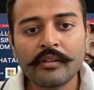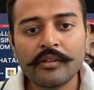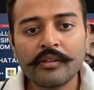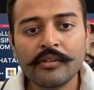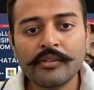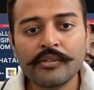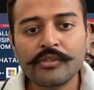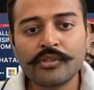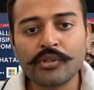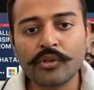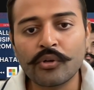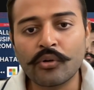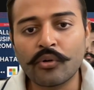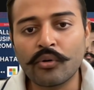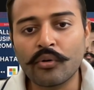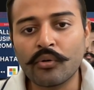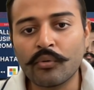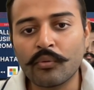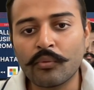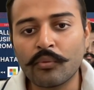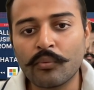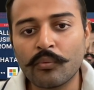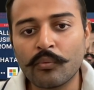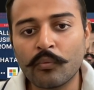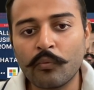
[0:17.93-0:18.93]

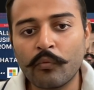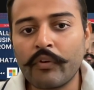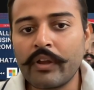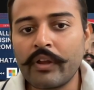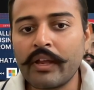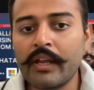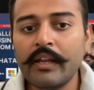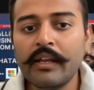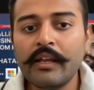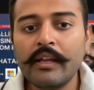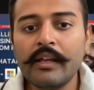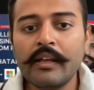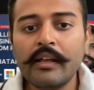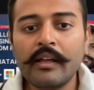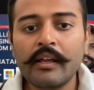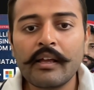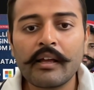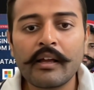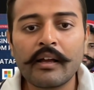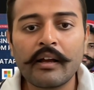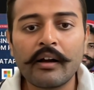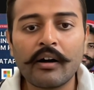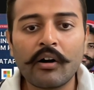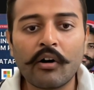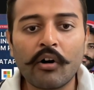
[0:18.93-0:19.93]
So we
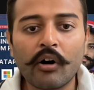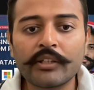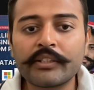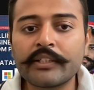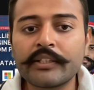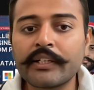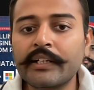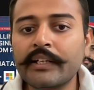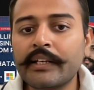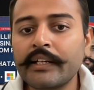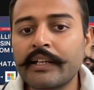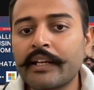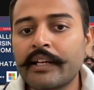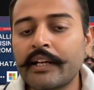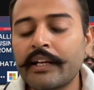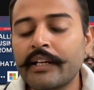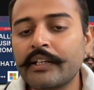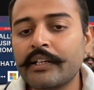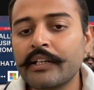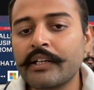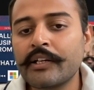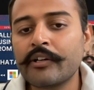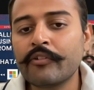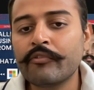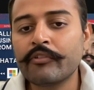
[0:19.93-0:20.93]

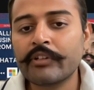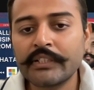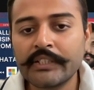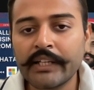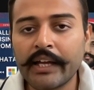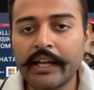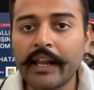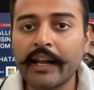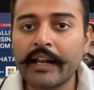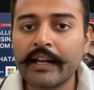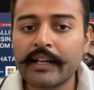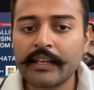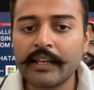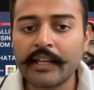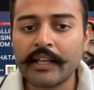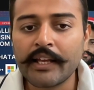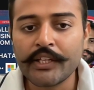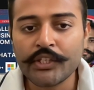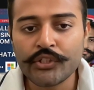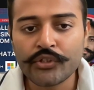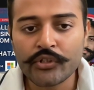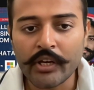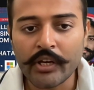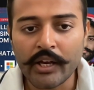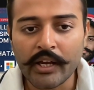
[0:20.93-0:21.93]
authenticated with
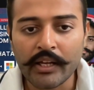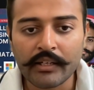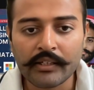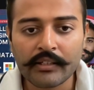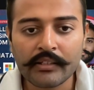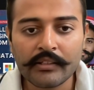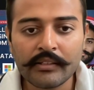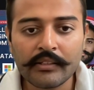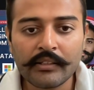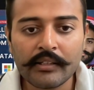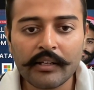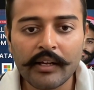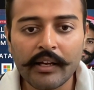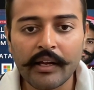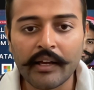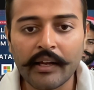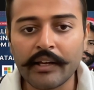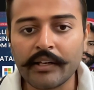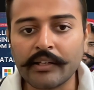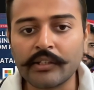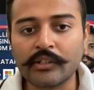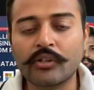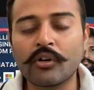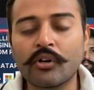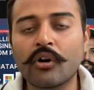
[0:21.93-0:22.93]
Directline channel
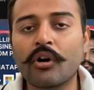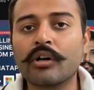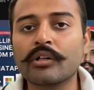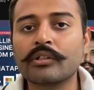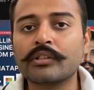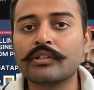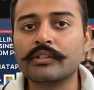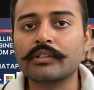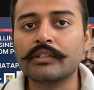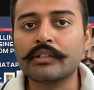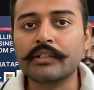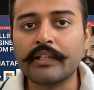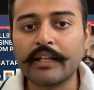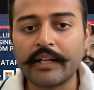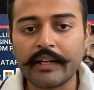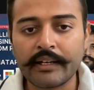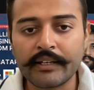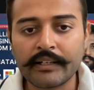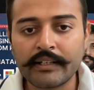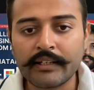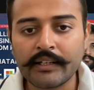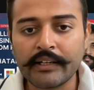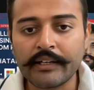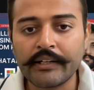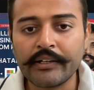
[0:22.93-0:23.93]
and got the
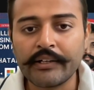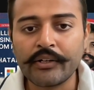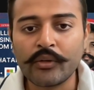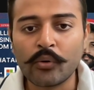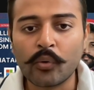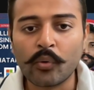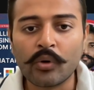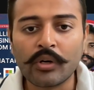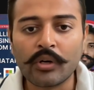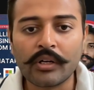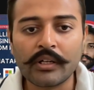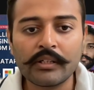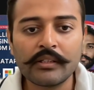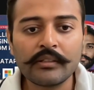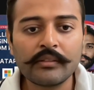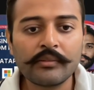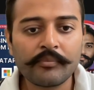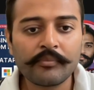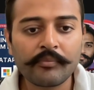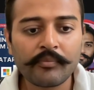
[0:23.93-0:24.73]
Directline token.